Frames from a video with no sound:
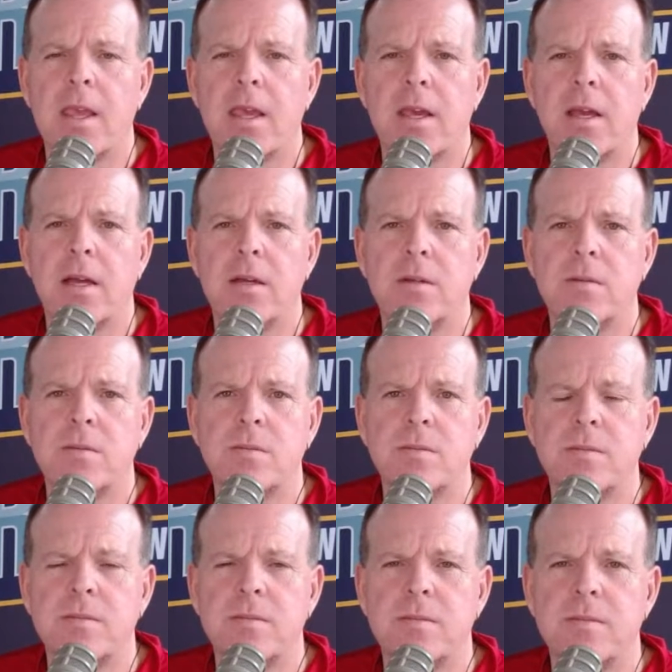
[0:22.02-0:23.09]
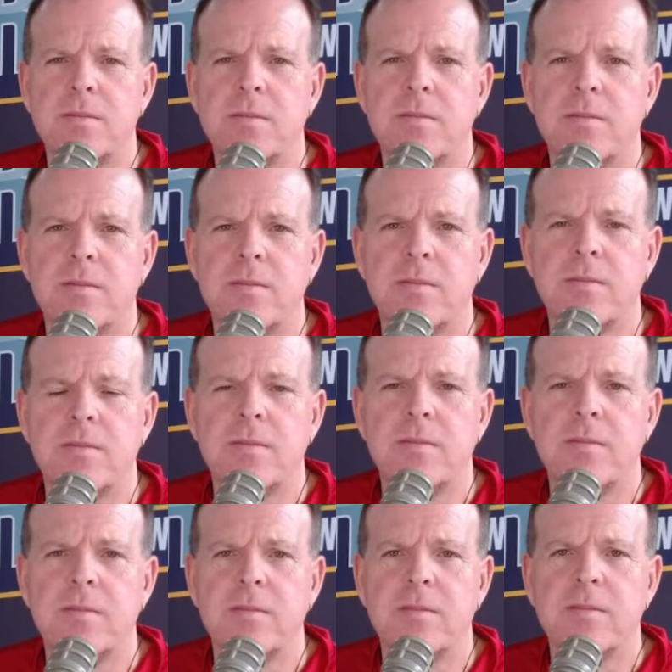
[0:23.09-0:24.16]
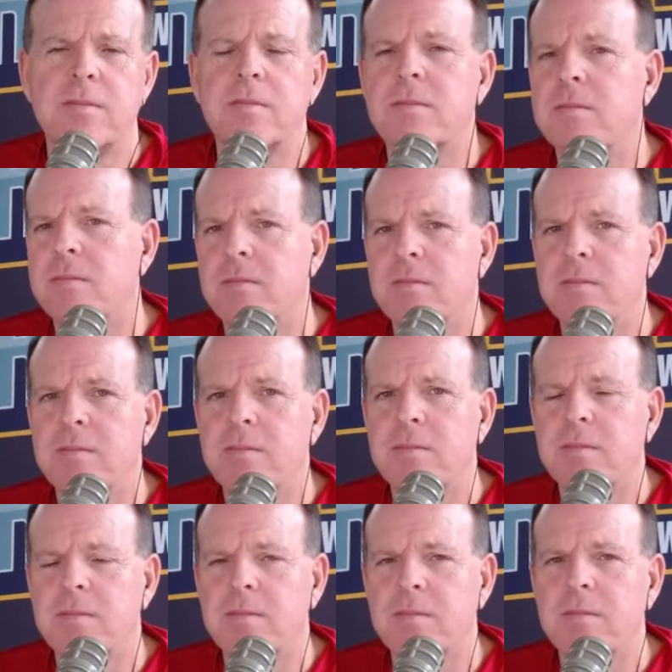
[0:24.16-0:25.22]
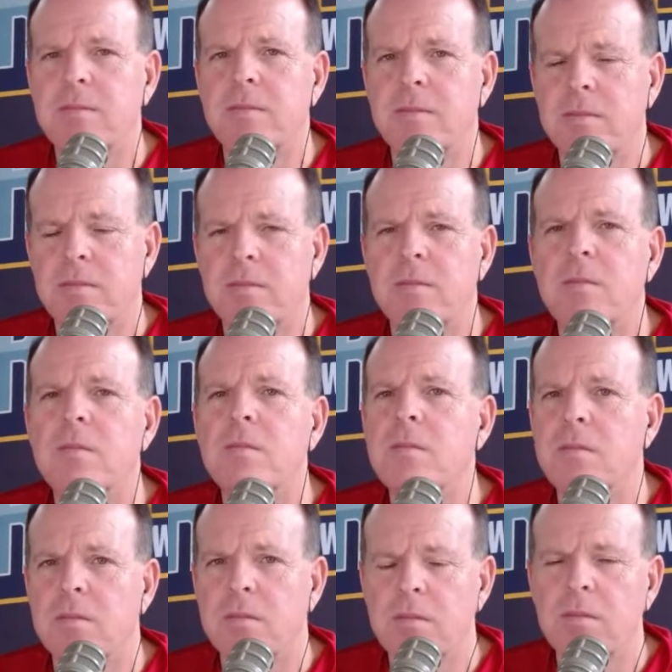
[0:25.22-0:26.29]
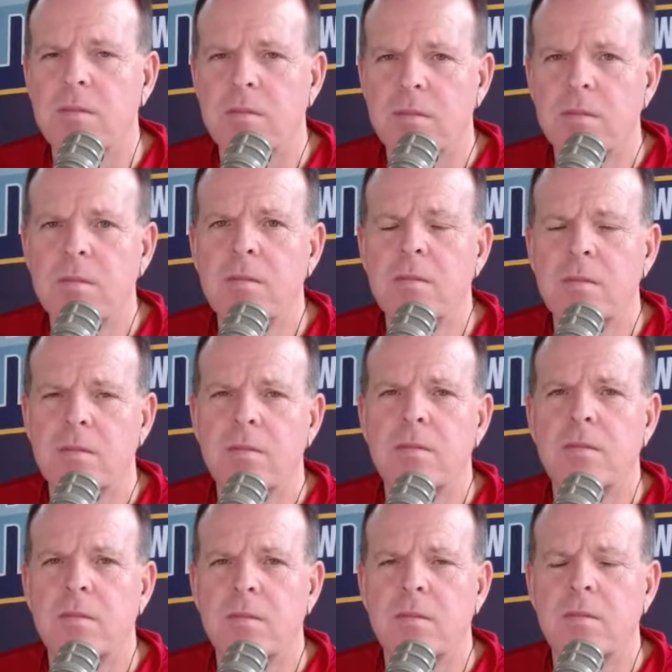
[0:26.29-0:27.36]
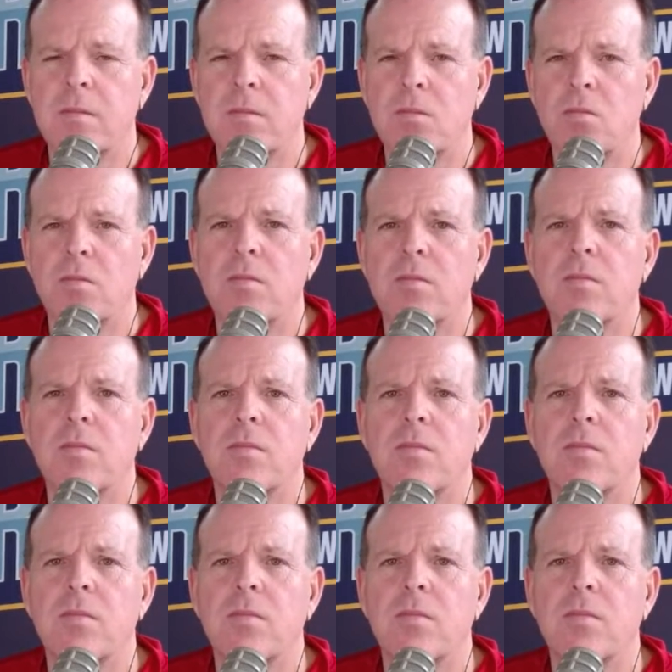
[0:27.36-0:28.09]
No words are spoken by the person on screen.